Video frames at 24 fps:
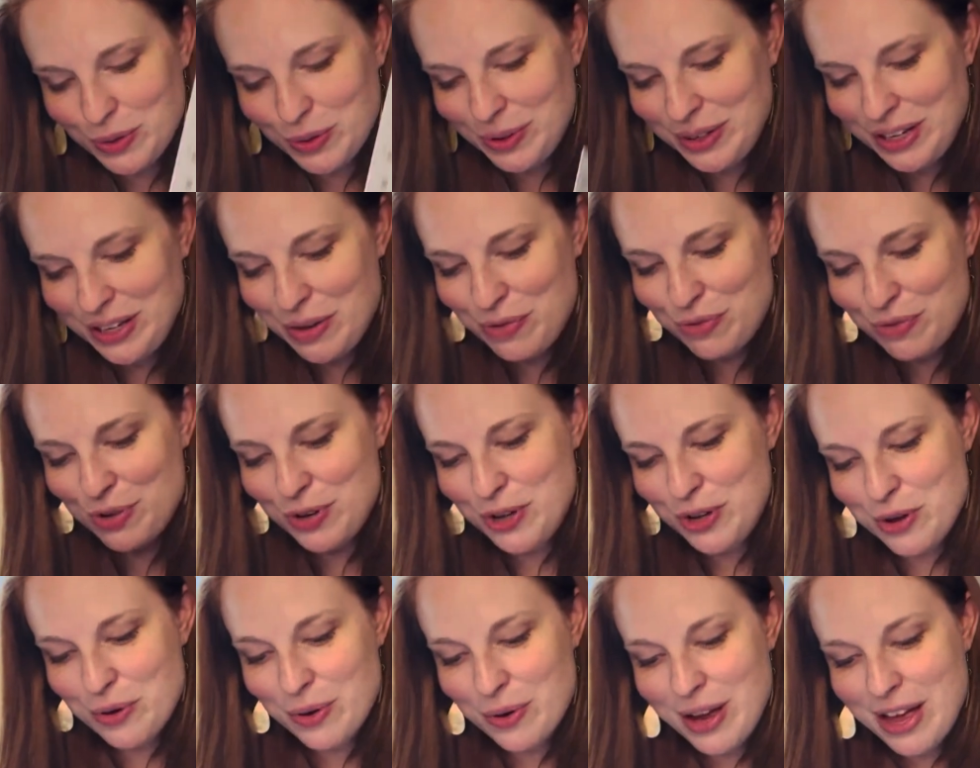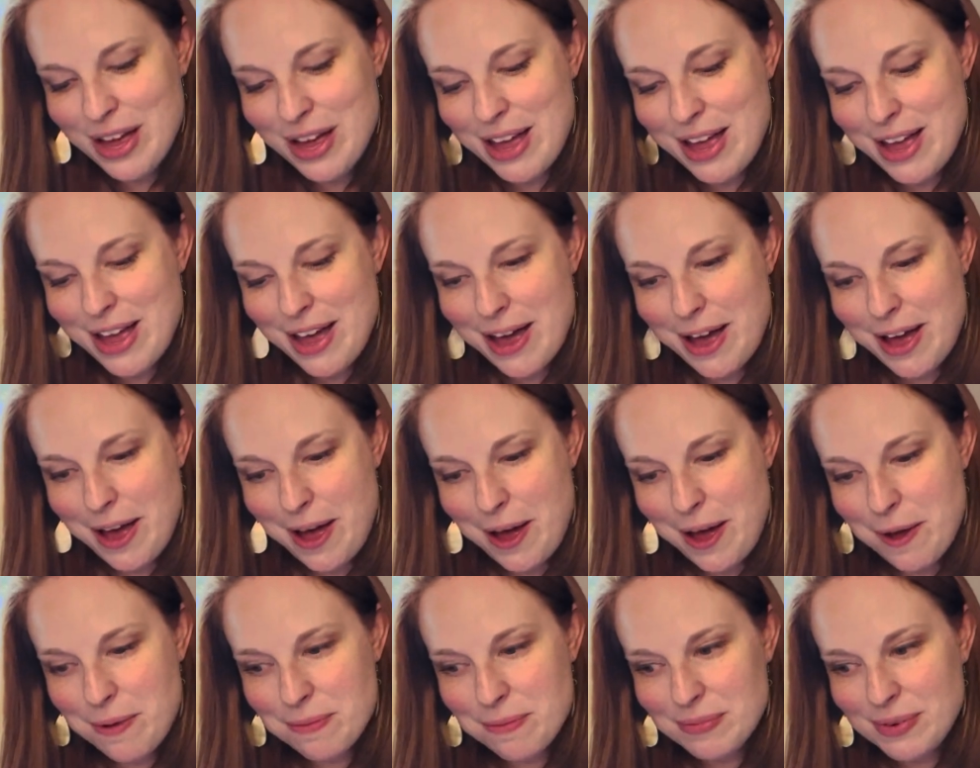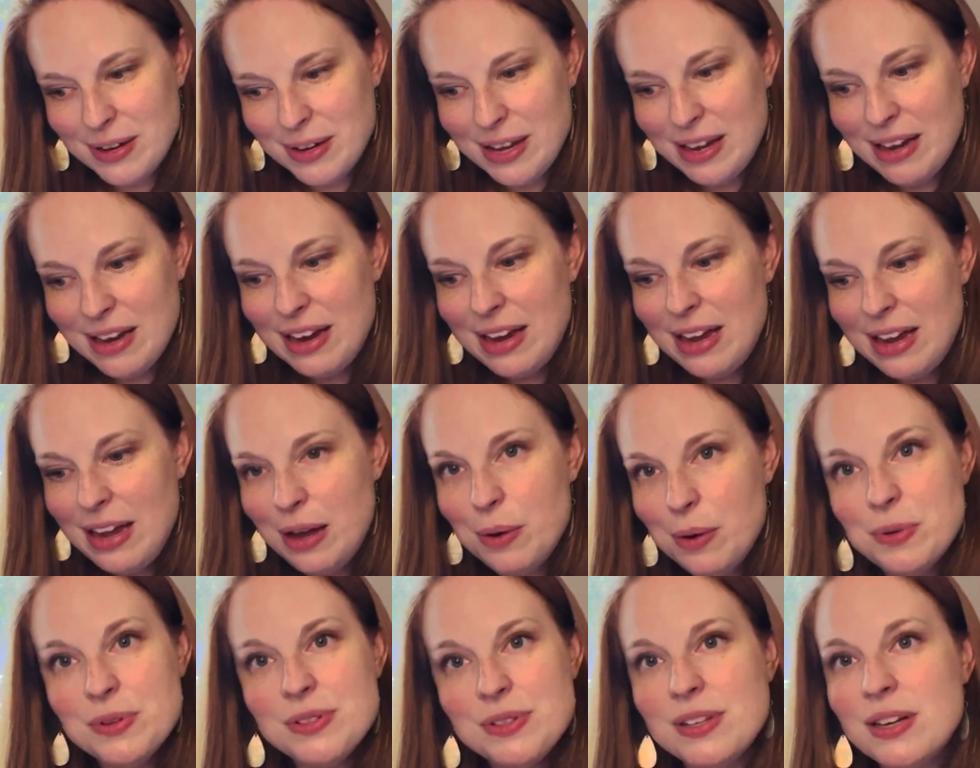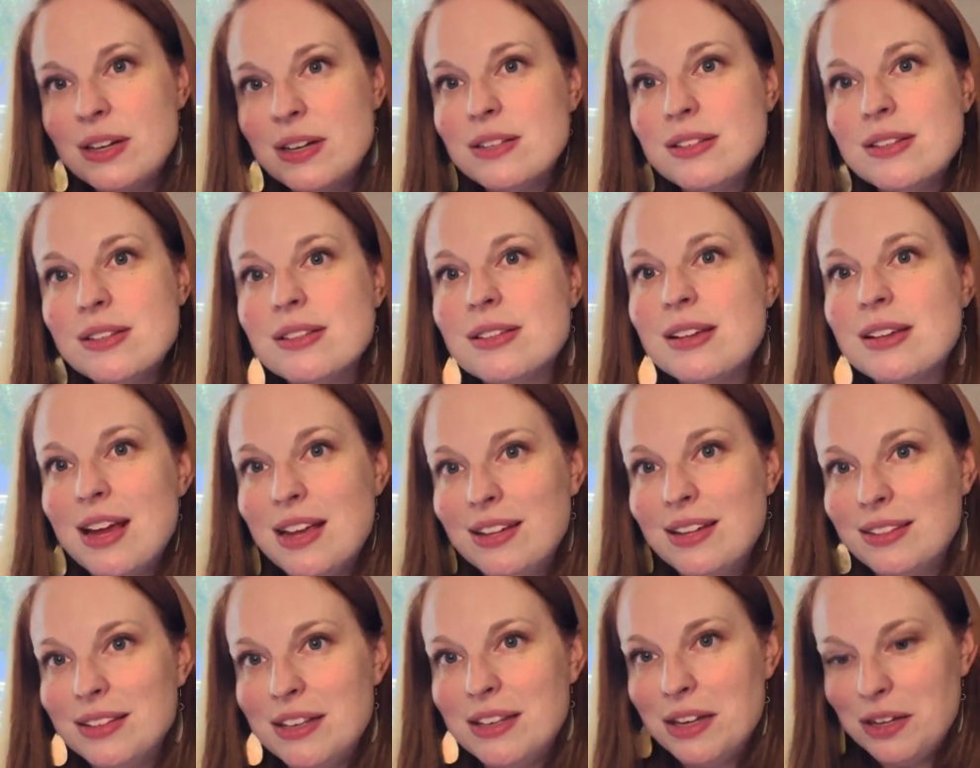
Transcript: get for you. It was an insanely